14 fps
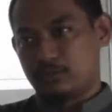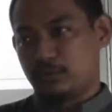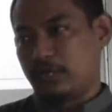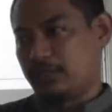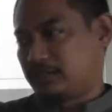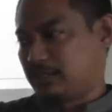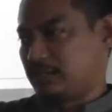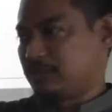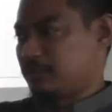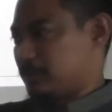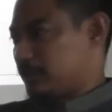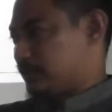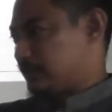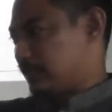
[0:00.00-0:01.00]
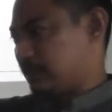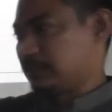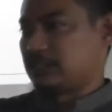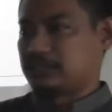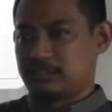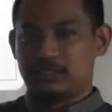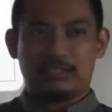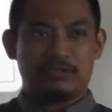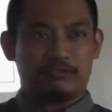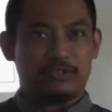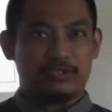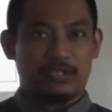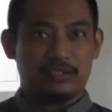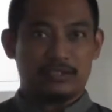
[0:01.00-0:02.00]
So I think because they are testing in
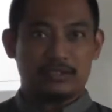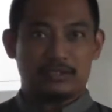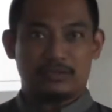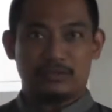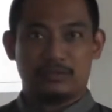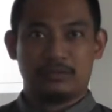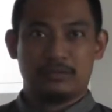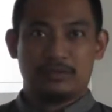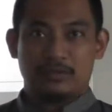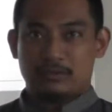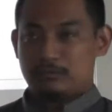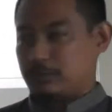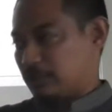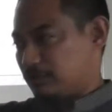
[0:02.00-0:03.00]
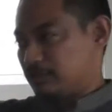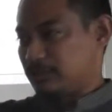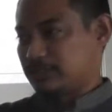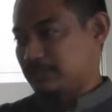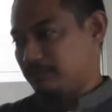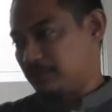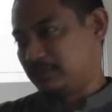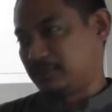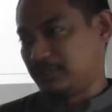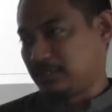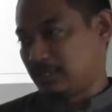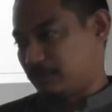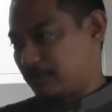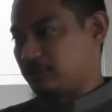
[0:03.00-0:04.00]
different countries, so you cannot just simply
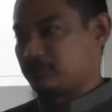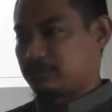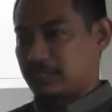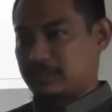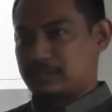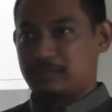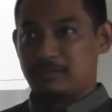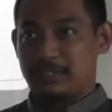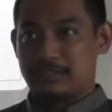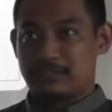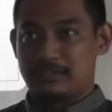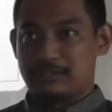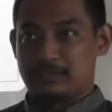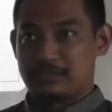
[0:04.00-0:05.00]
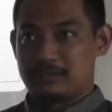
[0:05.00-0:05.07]
take, I want to test in Malaysia